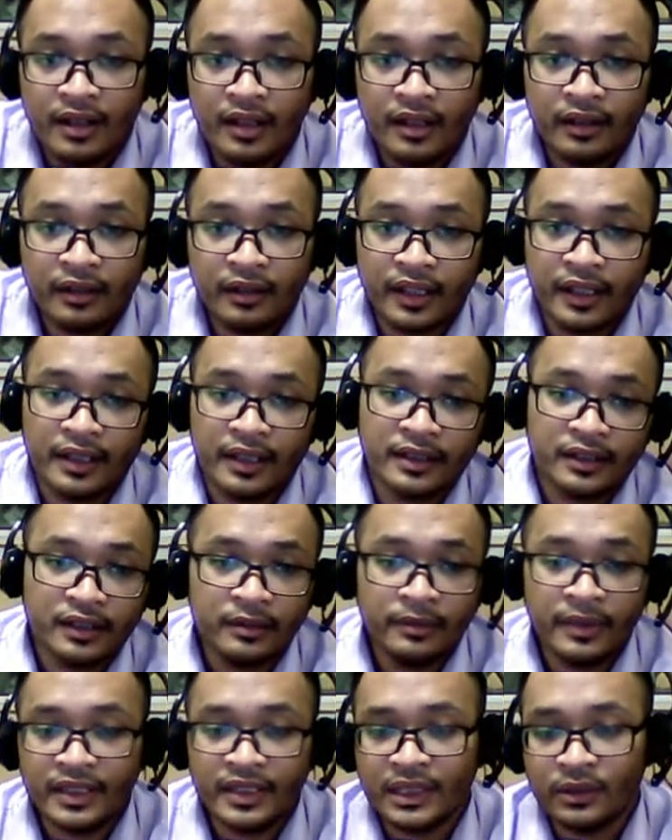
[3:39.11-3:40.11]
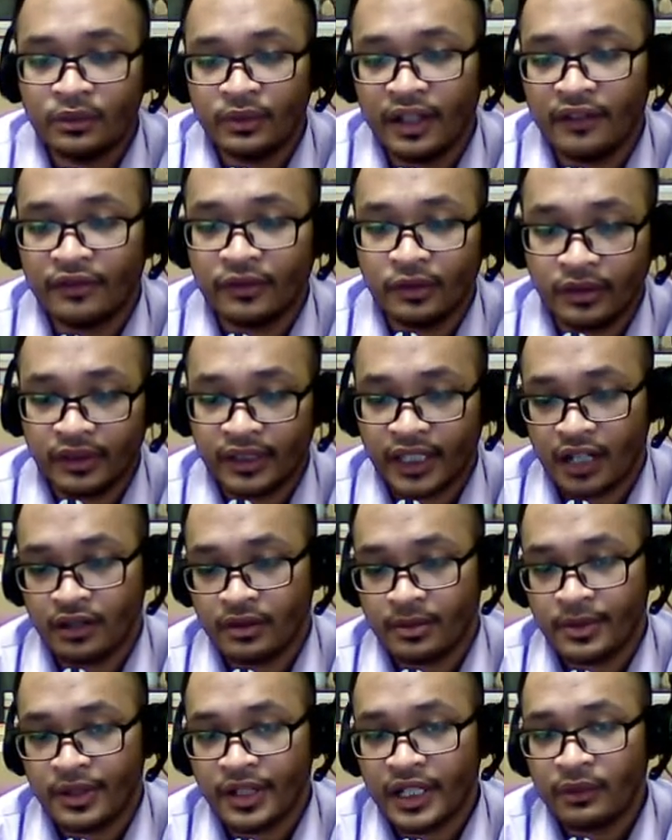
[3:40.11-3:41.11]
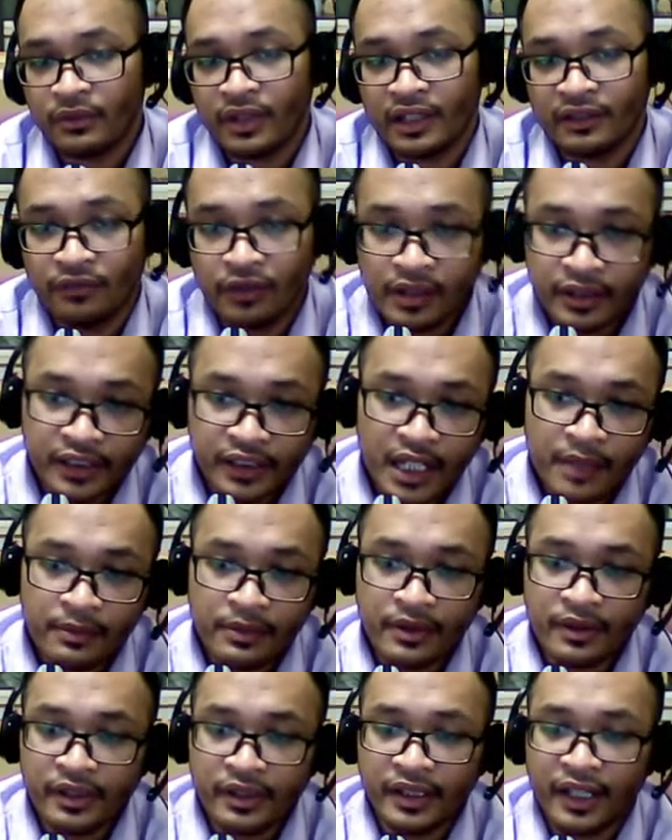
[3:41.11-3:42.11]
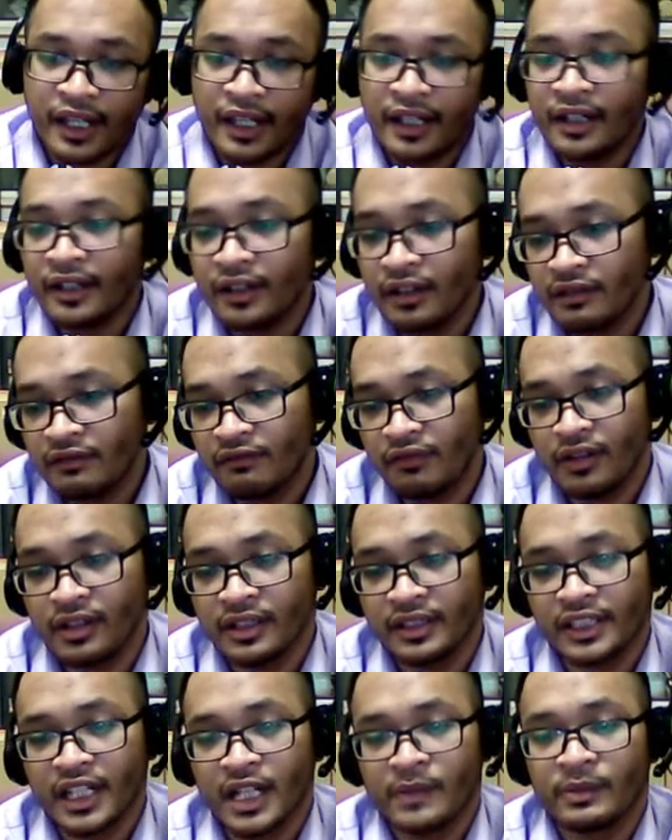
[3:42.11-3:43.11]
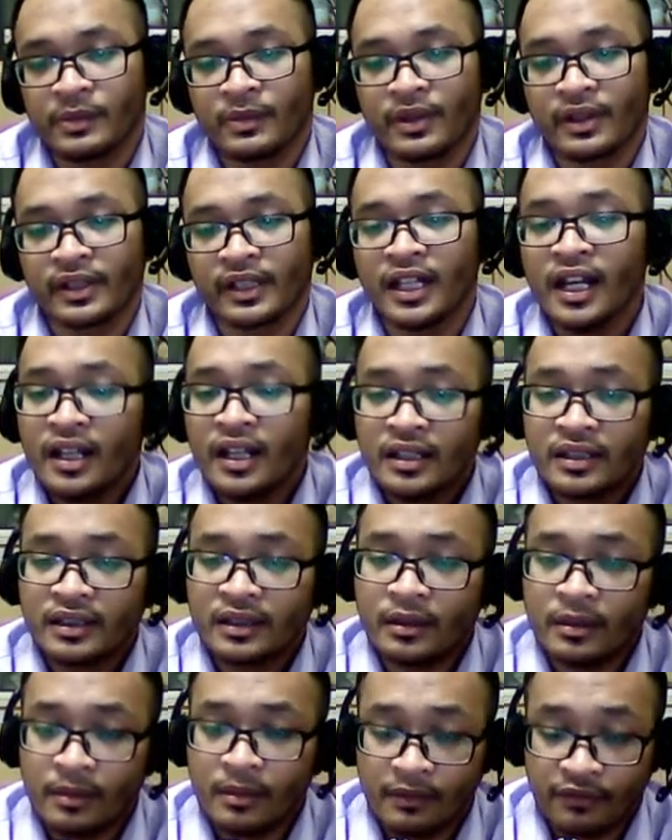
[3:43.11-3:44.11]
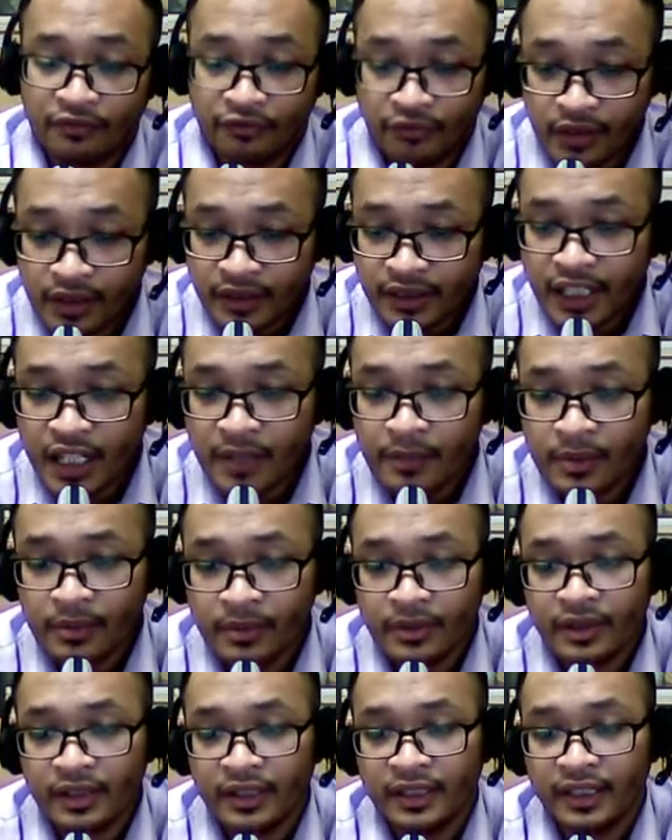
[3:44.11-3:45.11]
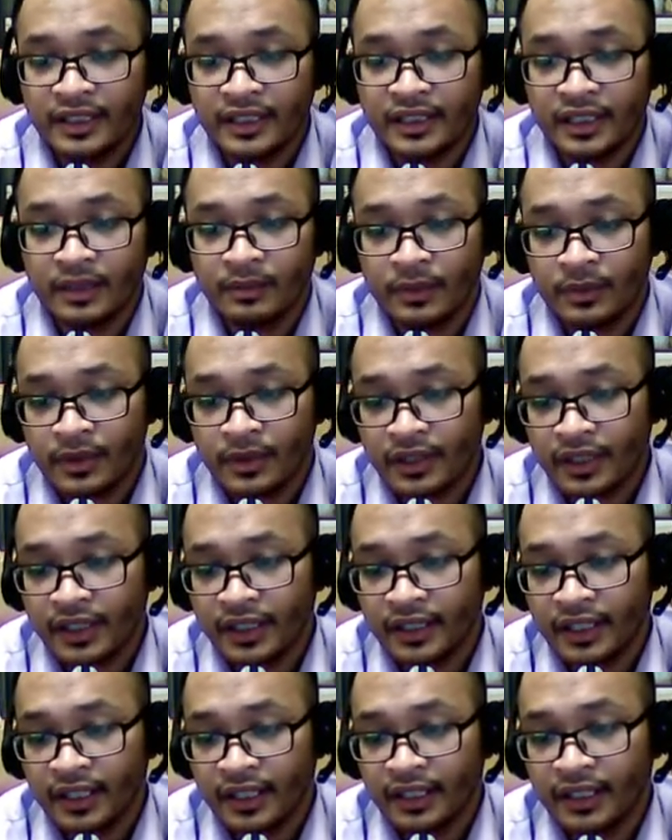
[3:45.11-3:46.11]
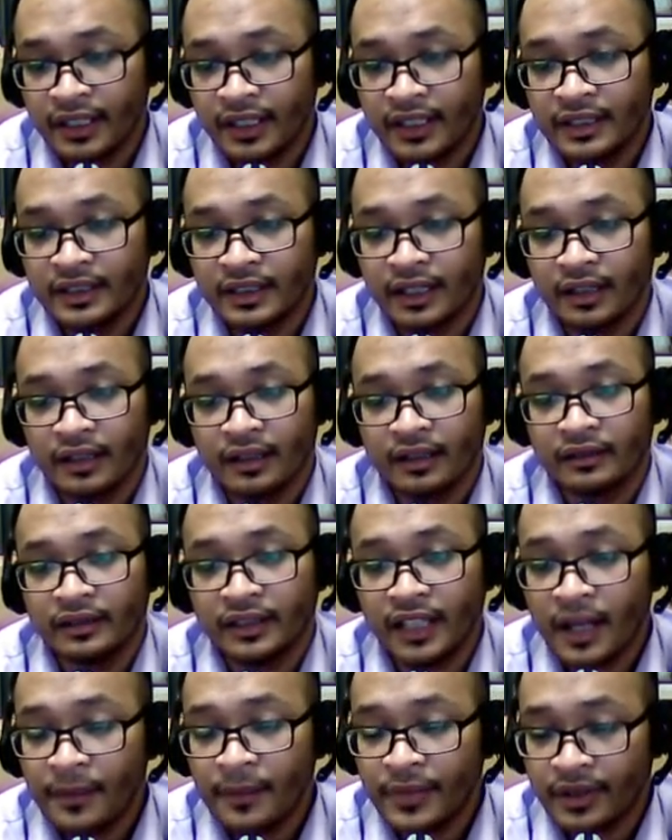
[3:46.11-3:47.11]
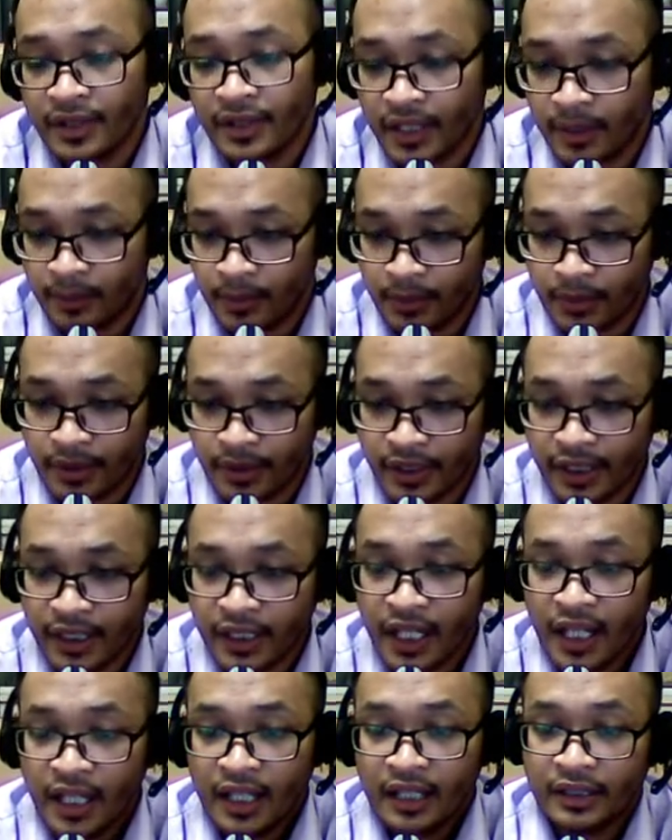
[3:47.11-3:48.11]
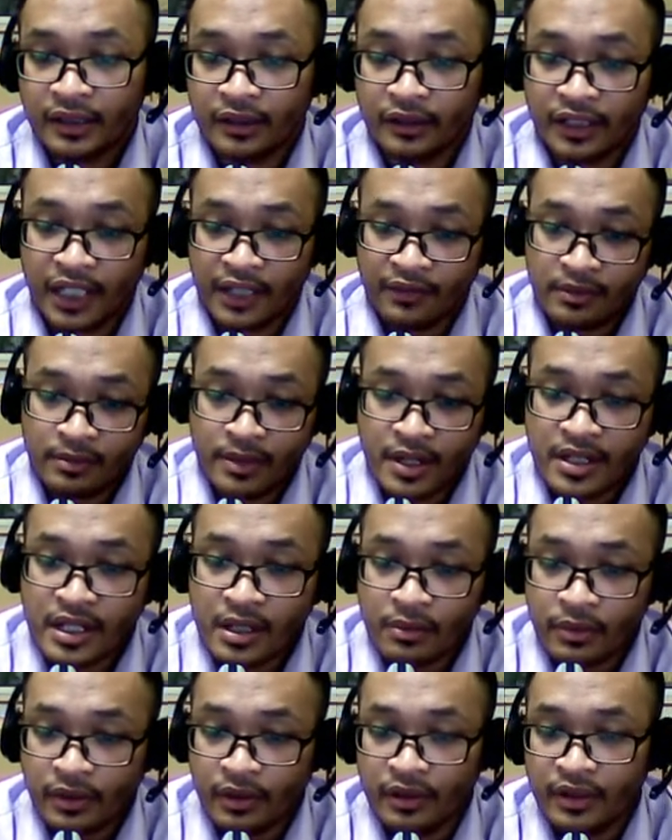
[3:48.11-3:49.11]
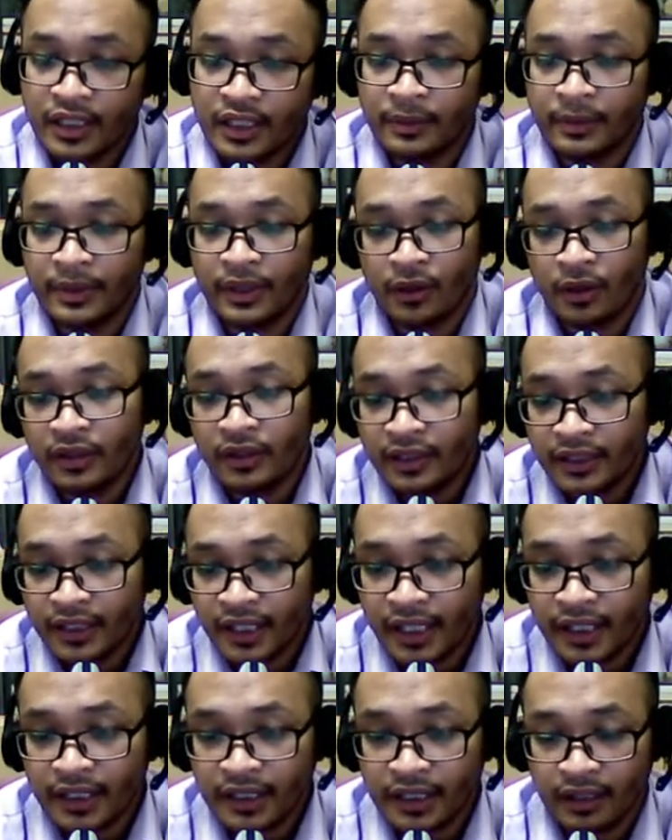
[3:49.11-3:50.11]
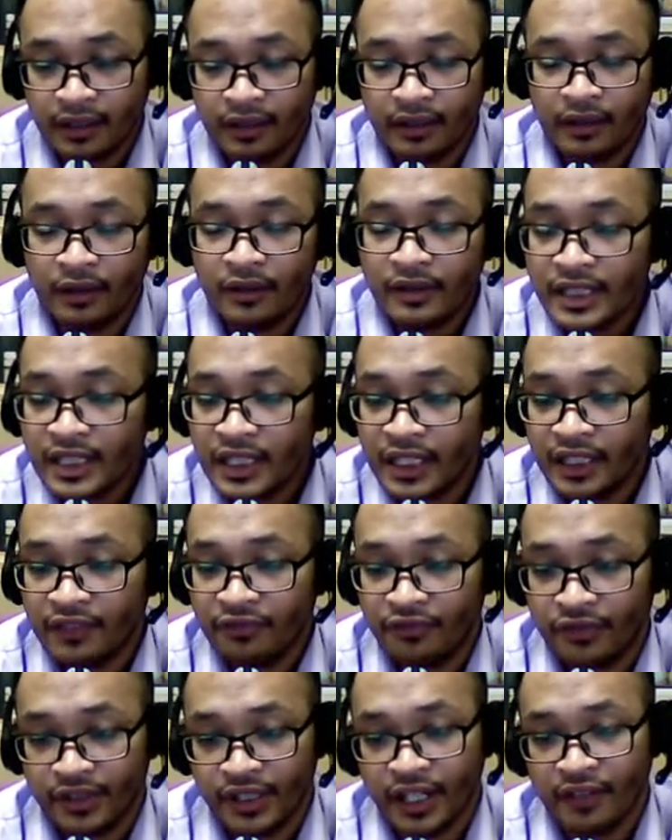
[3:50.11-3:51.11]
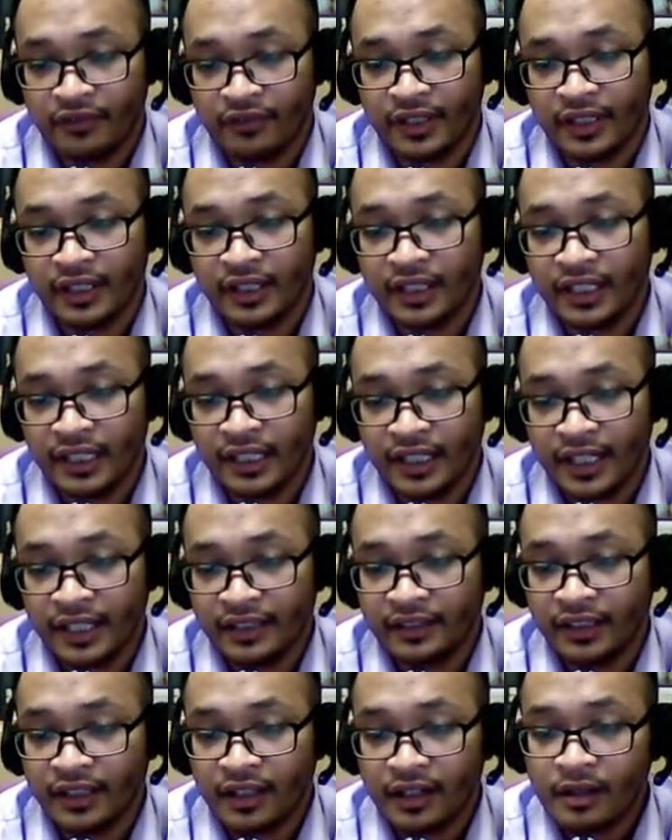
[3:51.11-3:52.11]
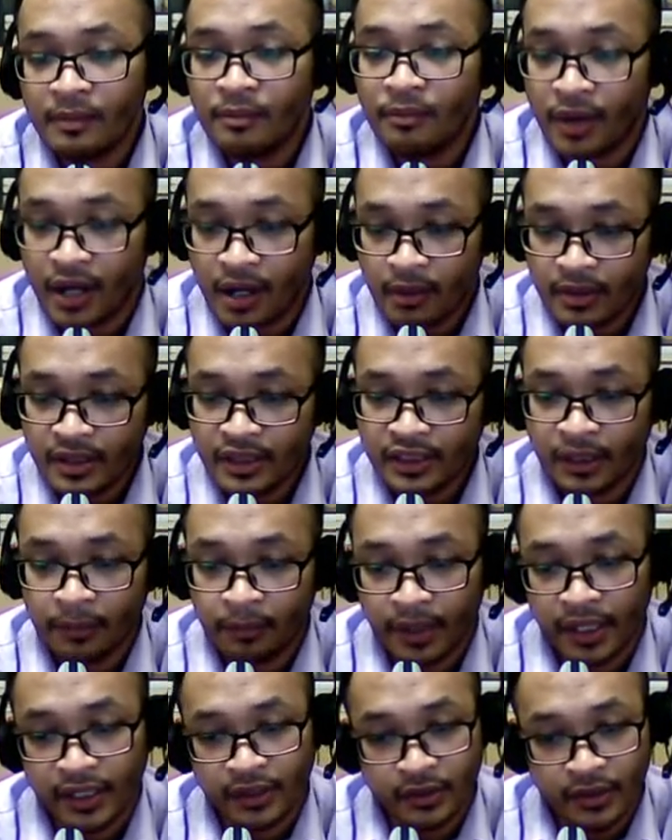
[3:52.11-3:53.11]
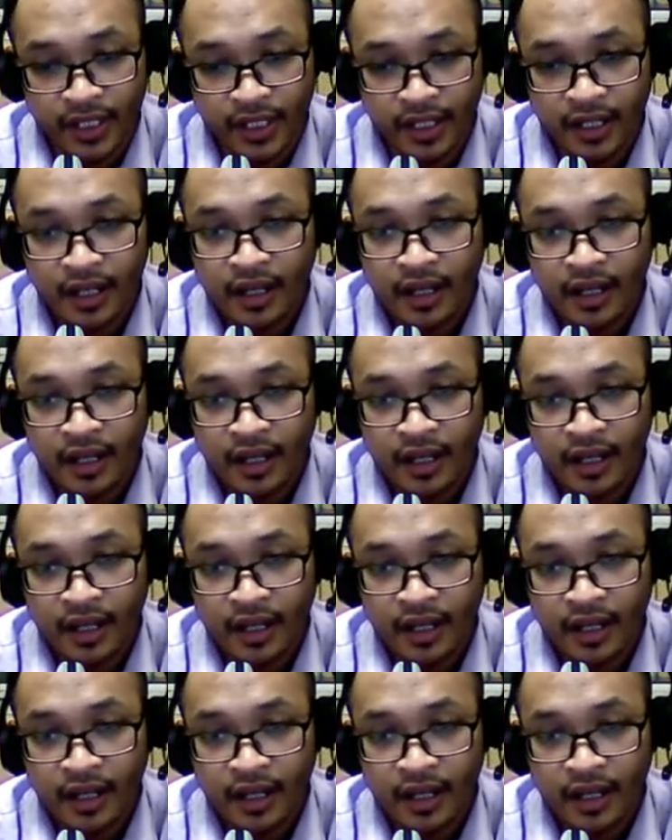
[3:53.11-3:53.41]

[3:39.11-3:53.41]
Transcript: Okay, so basically we have two types of memory. We have volatile memory and non-volatile memory. So volatile memory is a memory that is a temporary memory. So the information will only be contained only if we have the electrical power supply to it.